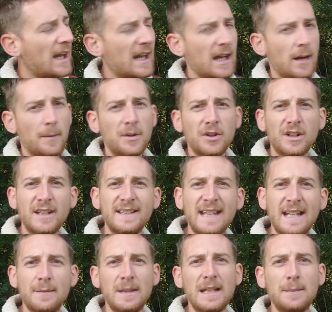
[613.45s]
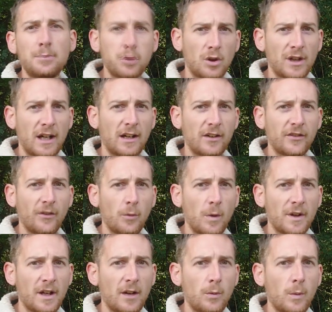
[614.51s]
I'm not going to name any products
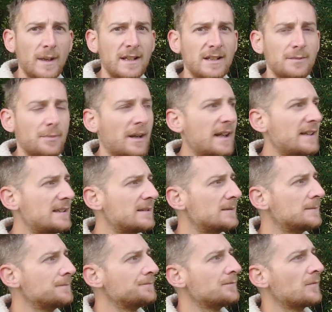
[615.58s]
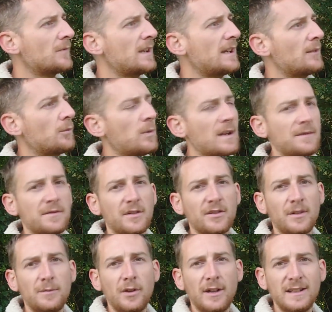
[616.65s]
for what I weed sprayed it with
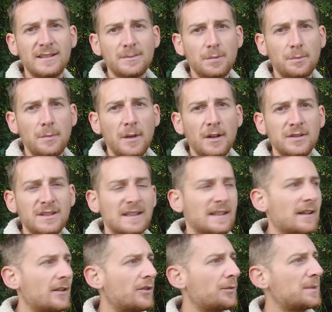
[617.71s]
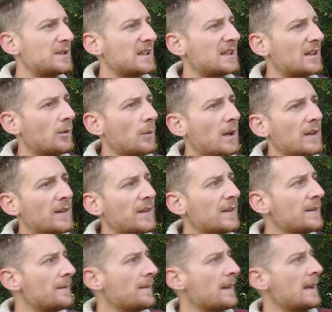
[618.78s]
because I'm not into promoting those particular ones.
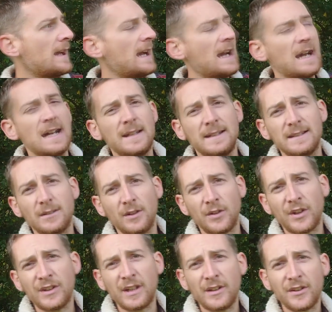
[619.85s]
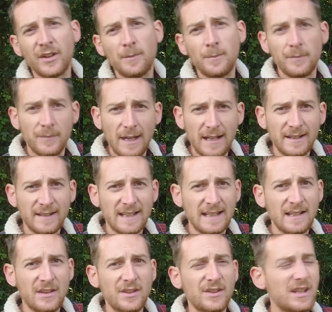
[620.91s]
And I also done some, as I
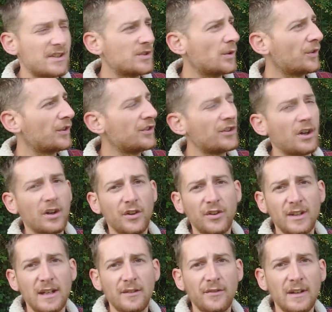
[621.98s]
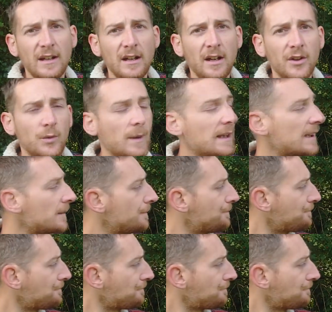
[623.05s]
say, the thistles and docks and everything last week.